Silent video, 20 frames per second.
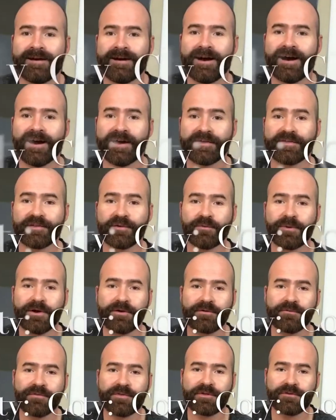Hi, so
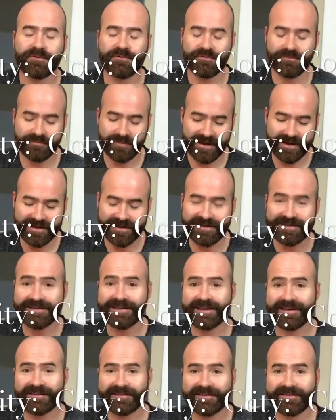welcome to my
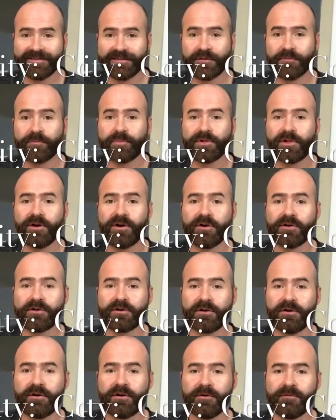next little
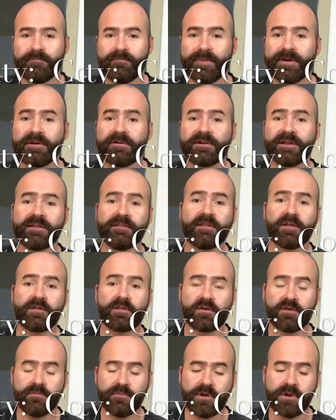blog on building
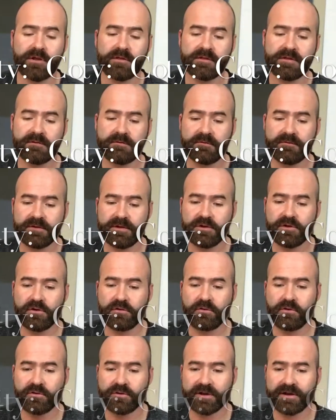this community within
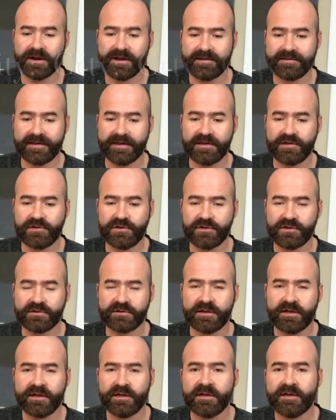your
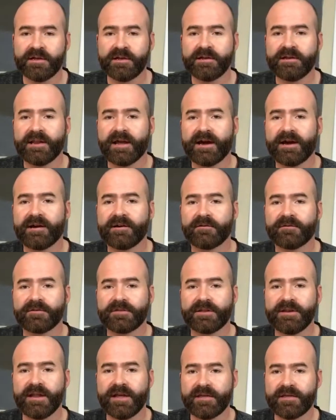organisation. Now,
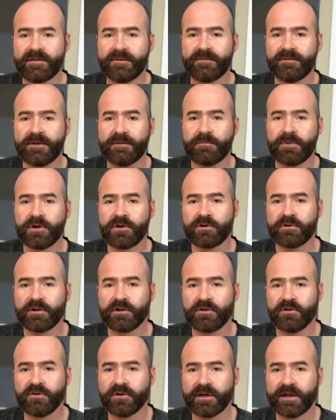the next thing we're going to
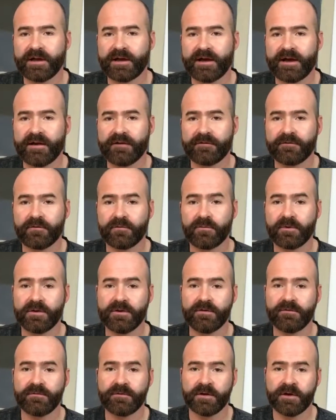look at after
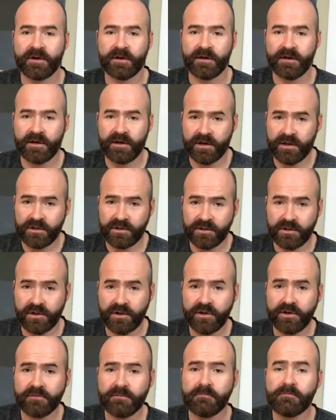we've
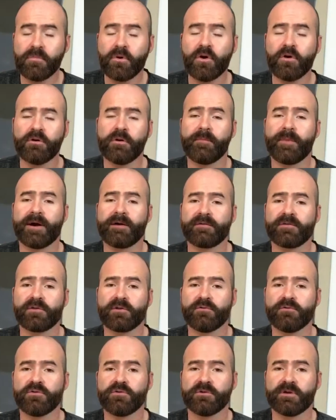learned more about
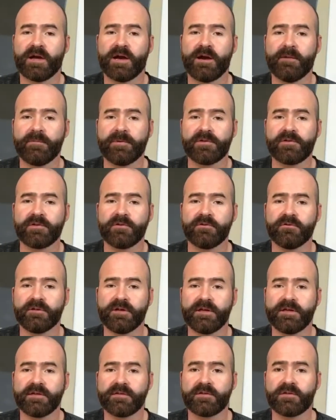social capital
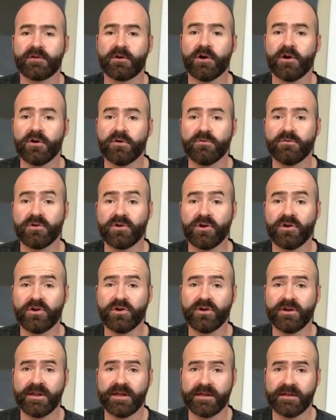is
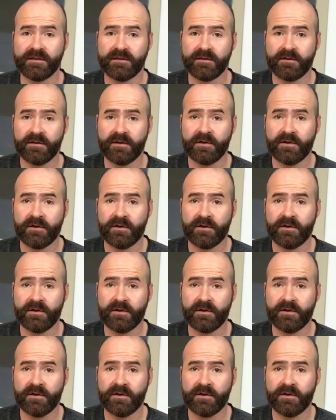co-learning,